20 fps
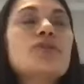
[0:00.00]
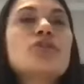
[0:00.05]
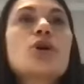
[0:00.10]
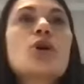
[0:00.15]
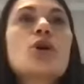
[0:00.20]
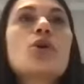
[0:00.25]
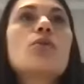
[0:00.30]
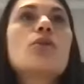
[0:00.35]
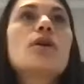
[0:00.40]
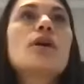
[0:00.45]

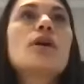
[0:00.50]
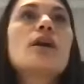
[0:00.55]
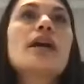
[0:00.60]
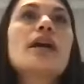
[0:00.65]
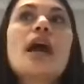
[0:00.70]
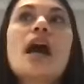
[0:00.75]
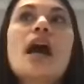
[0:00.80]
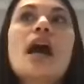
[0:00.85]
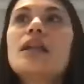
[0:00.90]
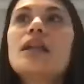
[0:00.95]
So
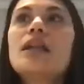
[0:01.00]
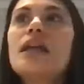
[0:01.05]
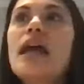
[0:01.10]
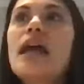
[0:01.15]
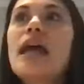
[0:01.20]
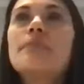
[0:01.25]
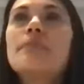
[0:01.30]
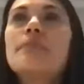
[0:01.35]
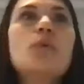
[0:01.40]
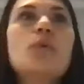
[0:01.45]

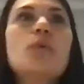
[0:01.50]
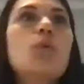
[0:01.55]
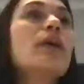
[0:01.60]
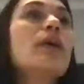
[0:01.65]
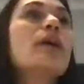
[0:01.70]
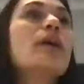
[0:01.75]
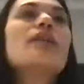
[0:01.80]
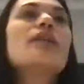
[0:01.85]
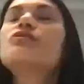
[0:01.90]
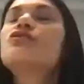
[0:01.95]

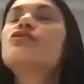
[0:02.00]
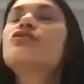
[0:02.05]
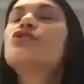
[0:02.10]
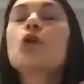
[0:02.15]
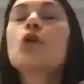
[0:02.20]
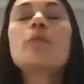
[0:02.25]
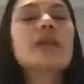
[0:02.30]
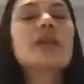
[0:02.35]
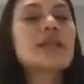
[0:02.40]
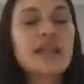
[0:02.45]
we
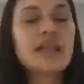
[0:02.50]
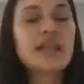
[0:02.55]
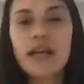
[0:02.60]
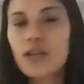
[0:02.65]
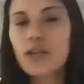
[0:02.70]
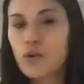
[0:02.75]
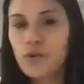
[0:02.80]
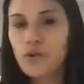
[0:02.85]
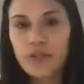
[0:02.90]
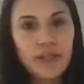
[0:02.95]
so many
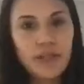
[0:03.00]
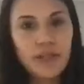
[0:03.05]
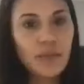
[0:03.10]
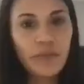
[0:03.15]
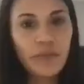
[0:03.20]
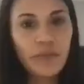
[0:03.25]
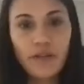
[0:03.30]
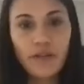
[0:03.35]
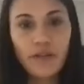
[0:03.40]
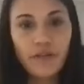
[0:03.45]
diagnoses
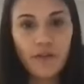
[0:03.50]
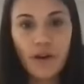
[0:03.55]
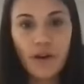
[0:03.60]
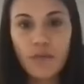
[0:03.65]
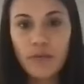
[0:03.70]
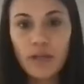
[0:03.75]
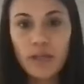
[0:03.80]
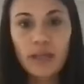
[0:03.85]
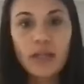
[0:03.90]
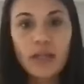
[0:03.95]
can benefit
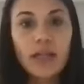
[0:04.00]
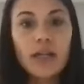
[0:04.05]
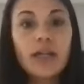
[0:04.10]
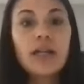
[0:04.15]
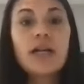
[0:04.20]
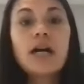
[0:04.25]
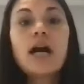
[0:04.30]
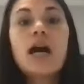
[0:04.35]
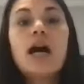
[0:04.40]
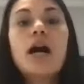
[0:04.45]
from it.
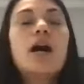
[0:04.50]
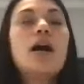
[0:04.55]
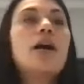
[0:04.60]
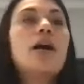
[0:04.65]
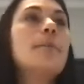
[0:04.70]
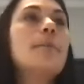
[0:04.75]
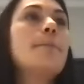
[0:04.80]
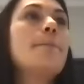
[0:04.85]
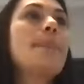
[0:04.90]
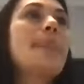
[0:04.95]

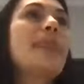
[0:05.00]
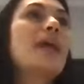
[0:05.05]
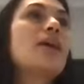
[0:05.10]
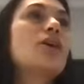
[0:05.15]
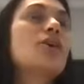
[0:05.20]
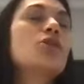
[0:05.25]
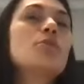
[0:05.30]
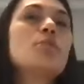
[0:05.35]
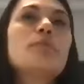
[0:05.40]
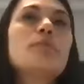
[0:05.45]

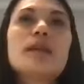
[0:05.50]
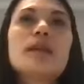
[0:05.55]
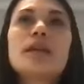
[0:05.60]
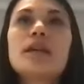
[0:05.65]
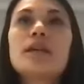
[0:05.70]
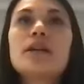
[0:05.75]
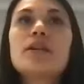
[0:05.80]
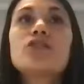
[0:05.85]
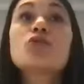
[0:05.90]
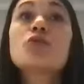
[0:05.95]
It could
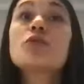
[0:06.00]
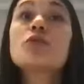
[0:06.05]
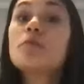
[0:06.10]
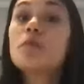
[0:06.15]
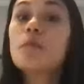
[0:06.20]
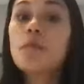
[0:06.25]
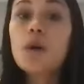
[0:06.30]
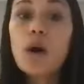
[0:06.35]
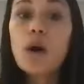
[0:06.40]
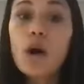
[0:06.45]
be
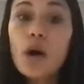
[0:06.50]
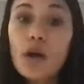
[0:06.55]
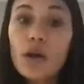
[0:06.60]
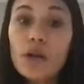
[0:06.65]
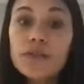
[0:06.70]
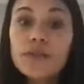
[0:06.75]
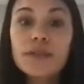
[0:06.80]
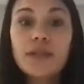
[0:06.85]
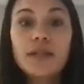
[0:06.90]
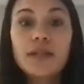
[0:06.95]
cerebral
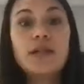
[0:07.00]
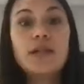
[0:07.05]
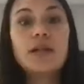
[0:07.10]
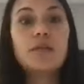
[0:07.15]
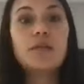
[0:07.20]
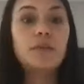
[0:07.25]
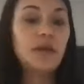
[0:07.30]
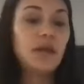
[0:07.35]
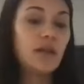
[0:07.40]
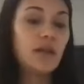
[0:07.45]
palsy, it
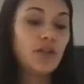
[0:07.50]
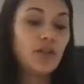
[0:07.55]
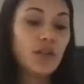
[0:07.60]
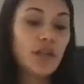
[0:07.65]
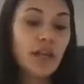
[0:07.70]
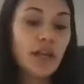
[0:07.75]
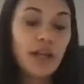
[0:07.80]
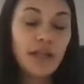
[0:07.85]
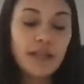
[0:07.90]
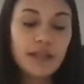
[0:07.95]
could be
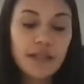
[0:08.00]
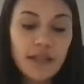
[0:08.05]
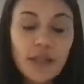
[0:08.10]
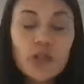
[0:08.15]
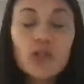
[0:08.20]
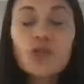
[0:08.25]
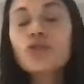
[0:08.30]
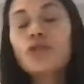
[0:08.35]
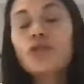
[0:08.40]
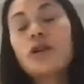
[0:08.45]
genetic
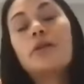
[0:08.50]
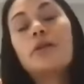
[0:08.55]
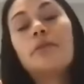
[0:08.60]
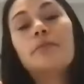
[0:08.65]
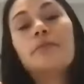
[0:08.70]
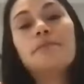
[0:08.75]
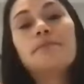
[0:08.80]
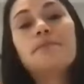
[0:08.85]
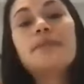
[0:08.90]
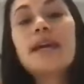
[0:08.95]

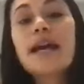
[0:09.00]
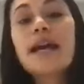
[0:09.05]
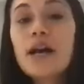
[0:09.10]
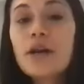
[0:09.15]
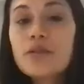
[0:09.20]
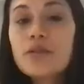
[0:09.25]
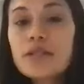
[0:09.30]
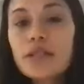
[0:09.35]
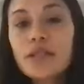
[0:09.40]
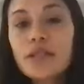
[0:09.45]
syndrome,
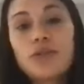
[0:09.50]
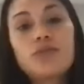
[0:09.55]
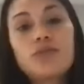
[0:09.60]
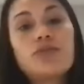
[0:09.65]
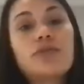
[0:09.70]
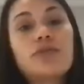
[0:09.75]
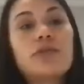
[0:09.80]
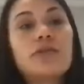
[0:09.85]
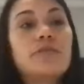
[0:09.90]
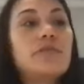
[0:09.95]
Down
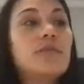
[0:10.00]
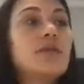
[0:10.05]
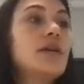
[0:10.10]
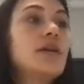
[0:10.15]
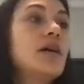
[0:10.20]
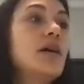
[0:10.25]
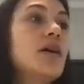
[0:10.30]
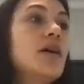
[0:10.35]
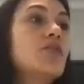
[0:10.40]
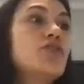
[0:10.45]
syndrome,
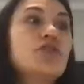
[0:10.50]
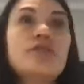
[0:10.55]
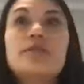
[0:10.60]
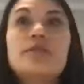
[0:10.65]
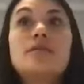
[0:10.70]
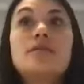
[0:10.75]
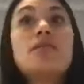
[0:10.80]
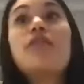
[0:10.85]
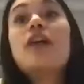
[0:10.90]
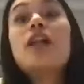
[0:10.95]

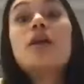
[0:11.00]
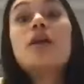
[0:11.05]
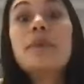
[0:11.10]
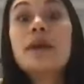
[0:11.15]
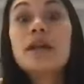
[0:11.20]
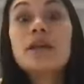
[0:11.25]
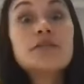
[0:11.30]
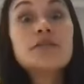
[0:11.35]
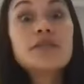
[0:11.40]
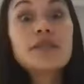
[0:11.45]
just
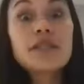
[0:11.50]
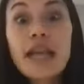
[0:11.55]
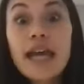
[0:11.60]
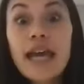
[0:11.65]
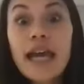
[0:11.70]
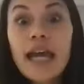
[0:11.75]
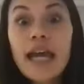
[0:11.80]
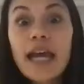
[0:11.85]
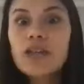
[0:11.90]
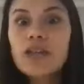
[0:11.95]
developmental
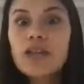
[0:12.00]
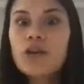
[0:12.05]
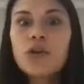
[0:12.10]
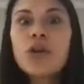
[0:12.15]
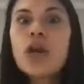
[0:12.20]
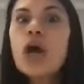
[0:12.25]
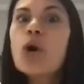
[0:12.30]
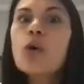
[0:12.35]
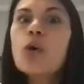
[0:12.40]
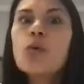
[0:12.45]
delay,
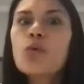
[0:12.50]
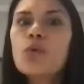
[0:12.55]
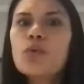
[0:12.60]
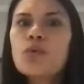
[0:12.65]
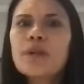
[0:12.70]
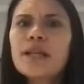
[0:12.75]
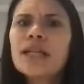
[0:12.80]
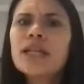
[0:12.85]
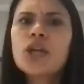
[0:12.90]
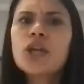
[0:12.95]
no
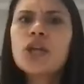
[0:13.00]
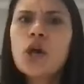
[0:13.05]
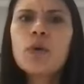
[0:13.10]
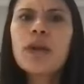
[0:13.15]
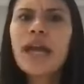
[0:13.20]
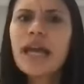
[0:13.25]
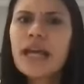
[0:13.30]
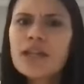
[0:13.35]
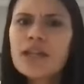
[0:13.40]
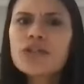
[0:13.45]
really
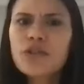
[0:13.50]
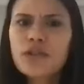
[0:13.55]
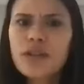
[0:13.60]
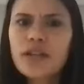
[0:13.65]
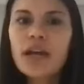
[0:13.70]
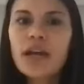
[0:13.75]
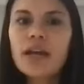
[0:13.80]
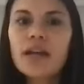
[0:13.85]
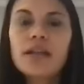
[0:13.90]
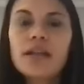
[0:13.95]
known answer
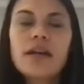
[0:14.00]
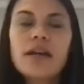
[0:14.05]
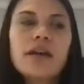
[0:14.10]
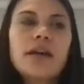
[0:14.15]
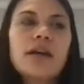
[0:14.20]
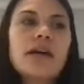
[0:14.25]
yet.